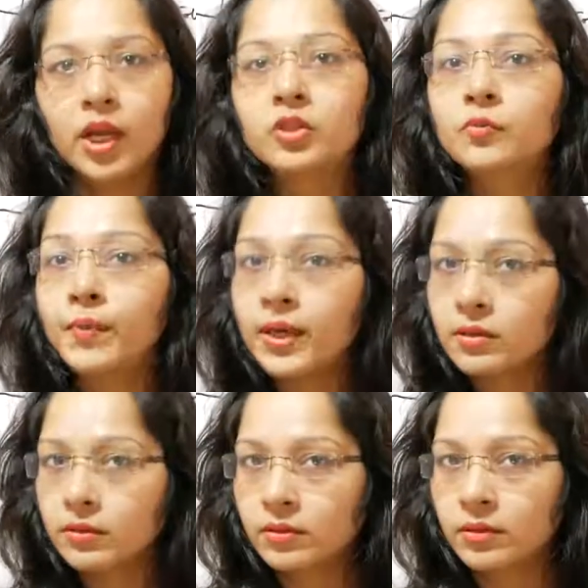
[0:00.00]
It
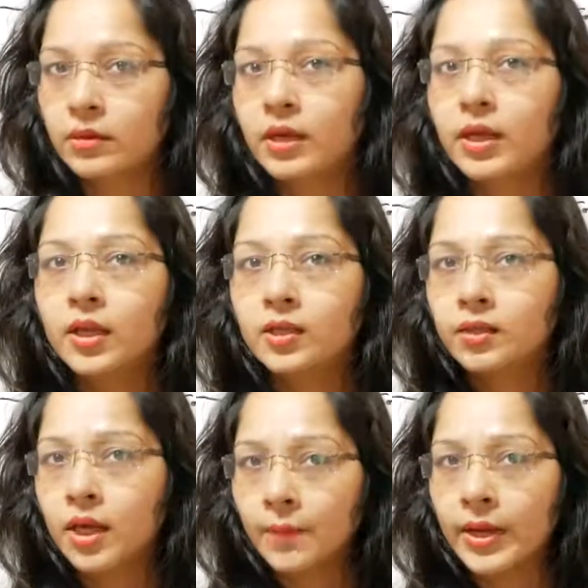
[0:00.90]
means
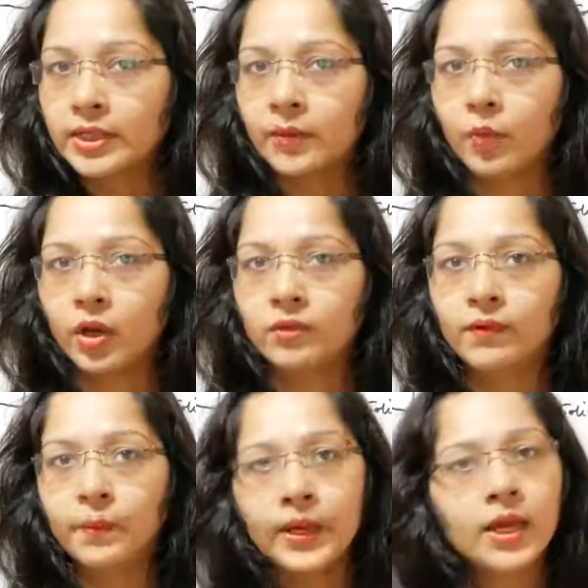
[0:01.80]
the melting
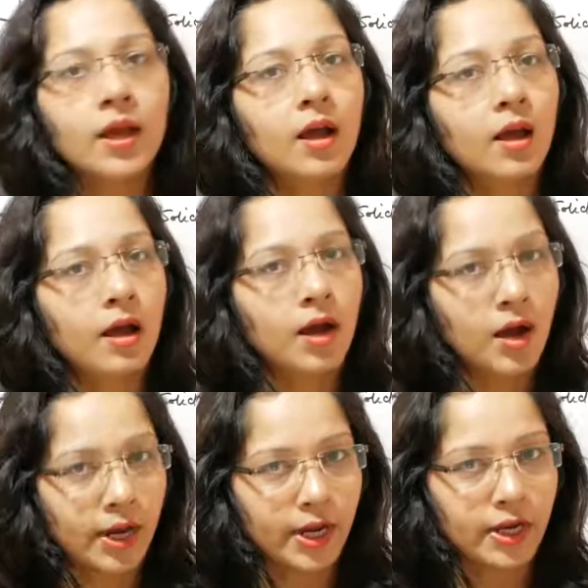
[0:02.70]
point will be
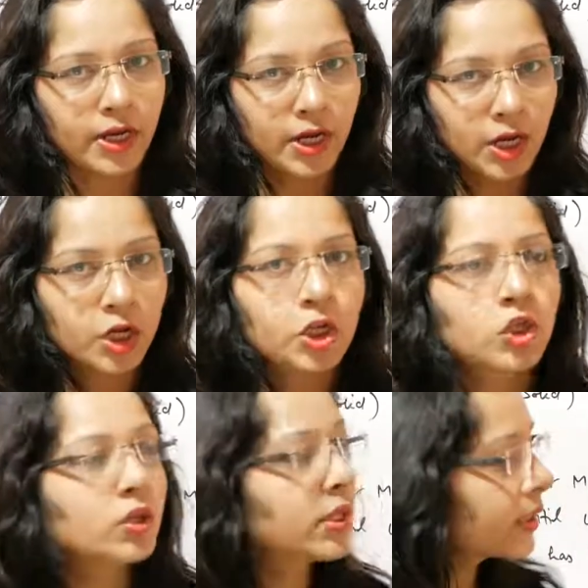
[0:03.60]
high. So